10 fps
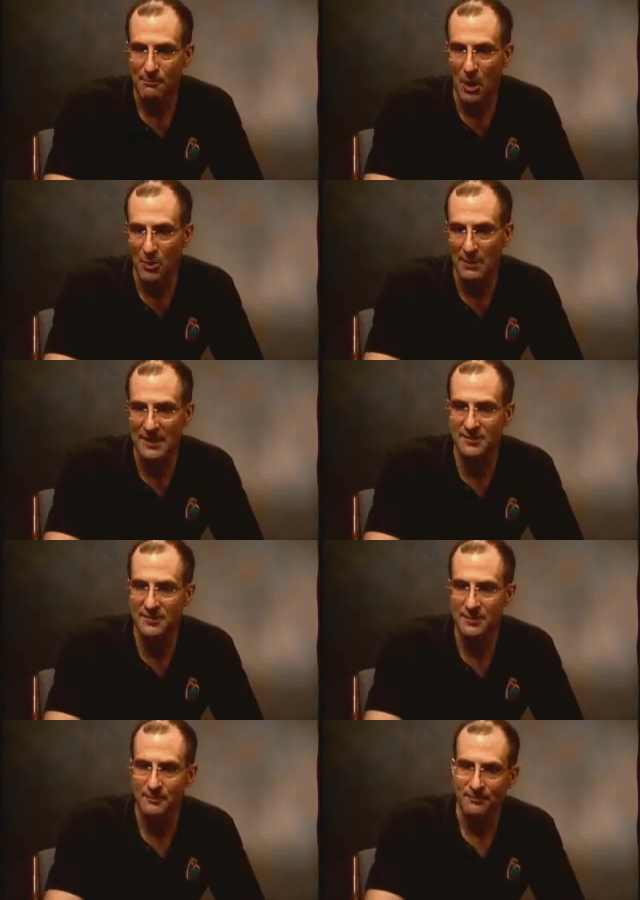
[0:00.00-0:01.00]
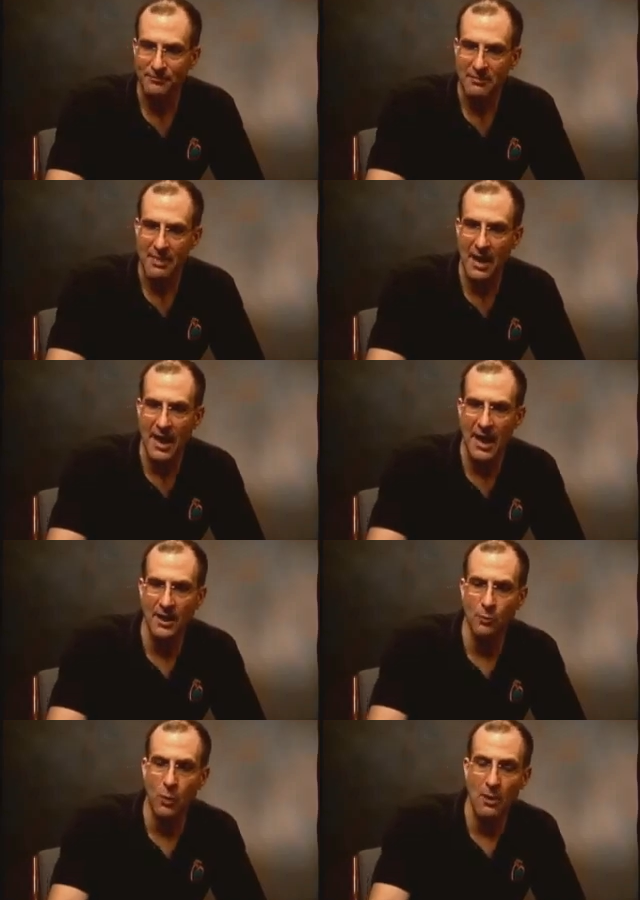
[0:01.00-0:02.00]
moments.
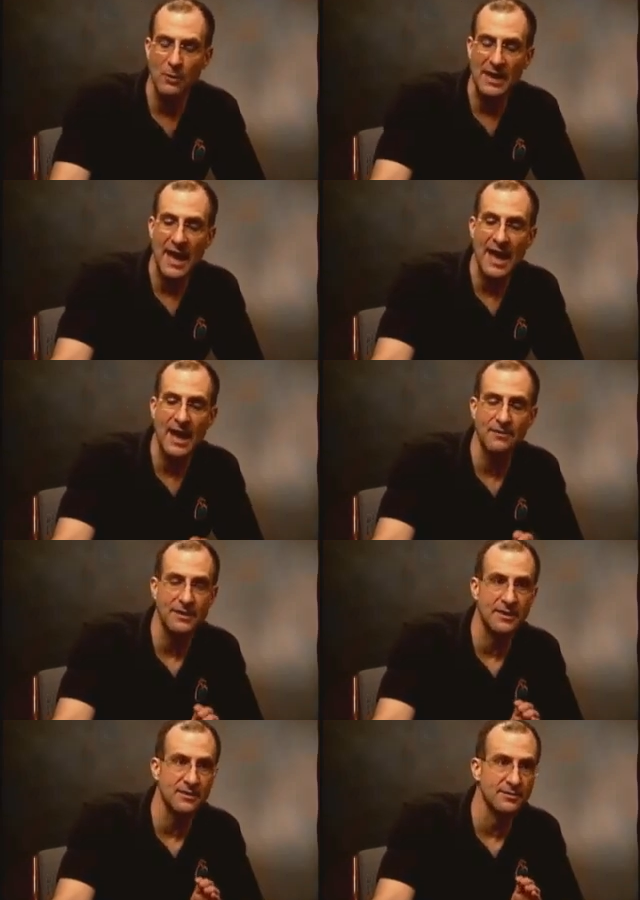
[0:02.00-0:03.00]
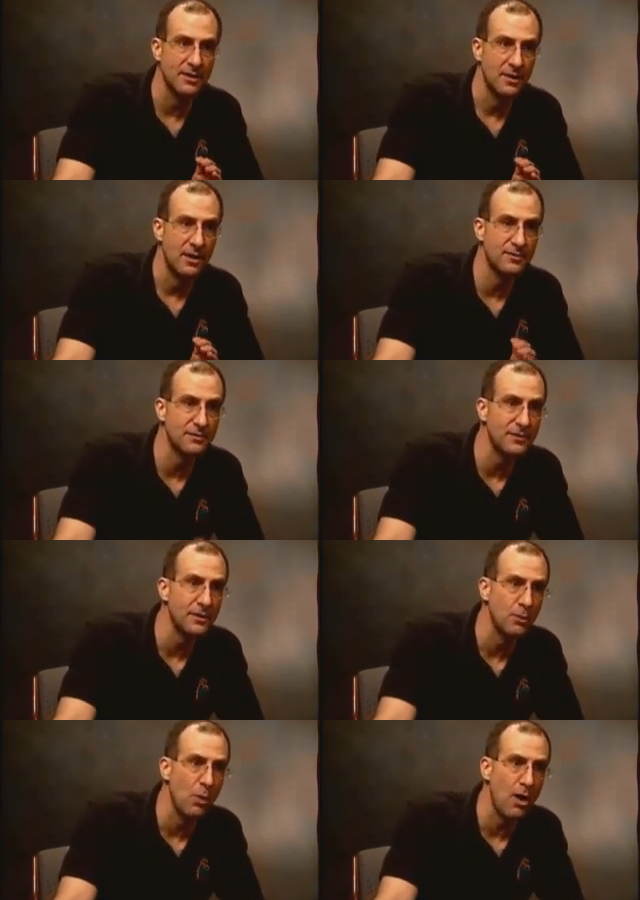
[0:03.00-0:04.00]
And what we have is a
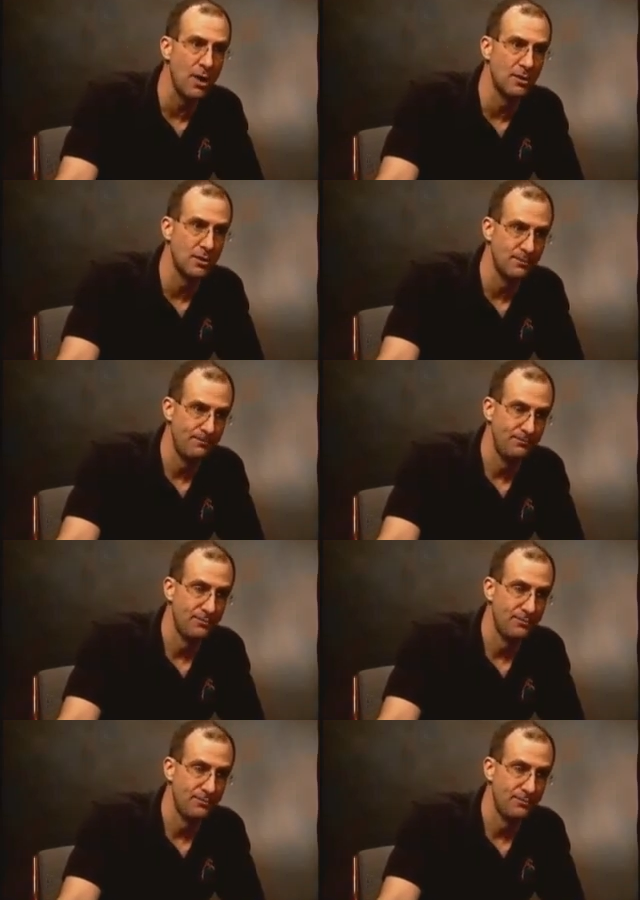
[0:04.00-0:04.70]
sphere of water